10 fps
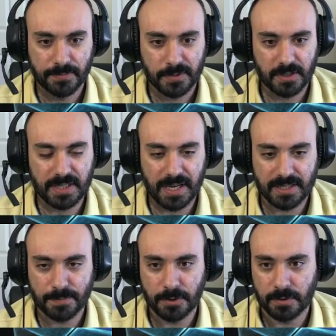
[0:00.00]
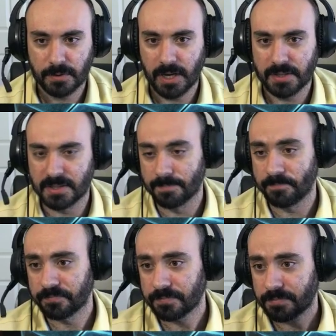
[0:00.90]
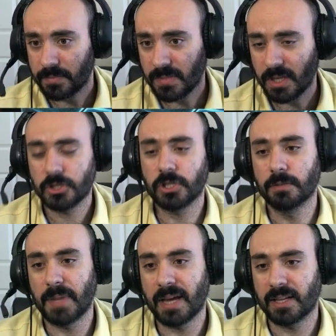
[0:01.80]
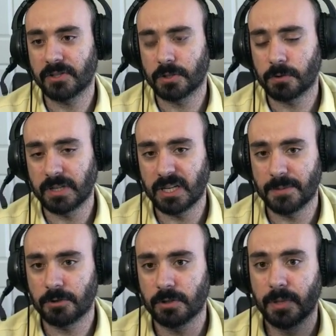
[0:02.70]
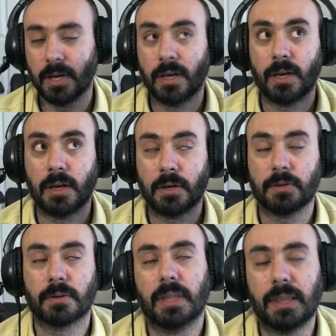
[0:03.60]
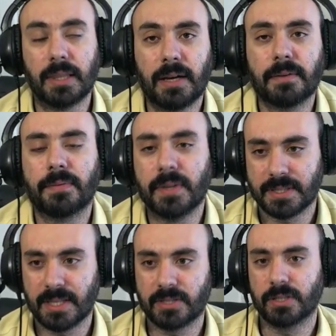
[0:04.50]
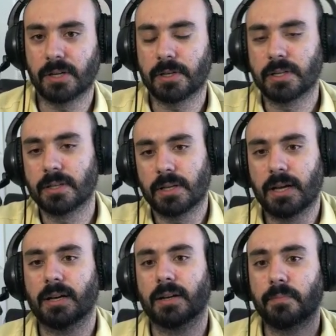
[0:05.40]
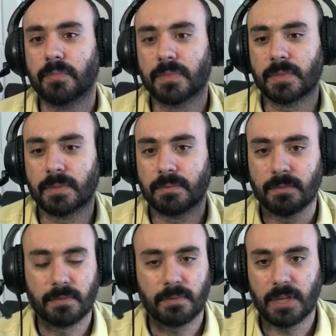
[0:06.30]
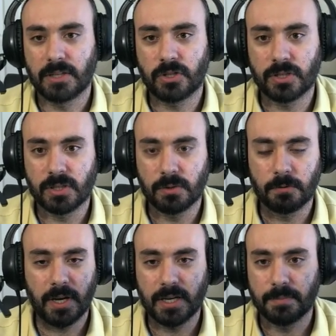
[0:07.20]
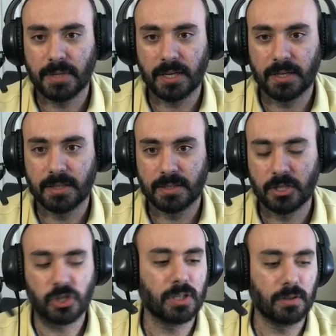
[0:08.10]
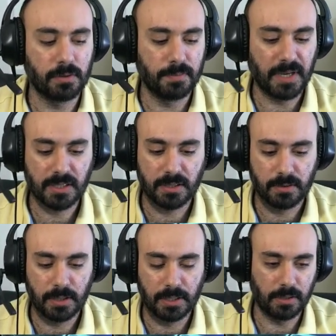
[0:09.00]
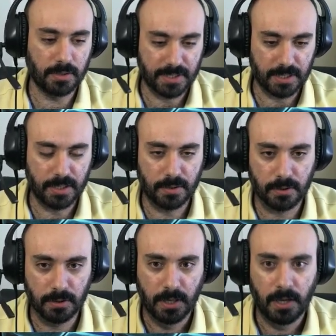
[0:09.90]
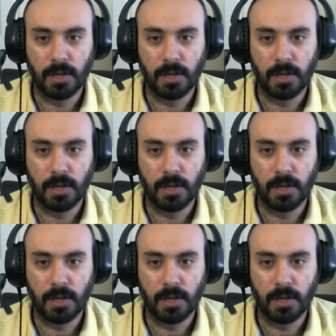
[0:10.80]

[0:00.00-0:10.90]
good stats per cost. Shield Backlash destroyed enemy troop. Love this legendary. It's just so great because the shield makes it a little stickier.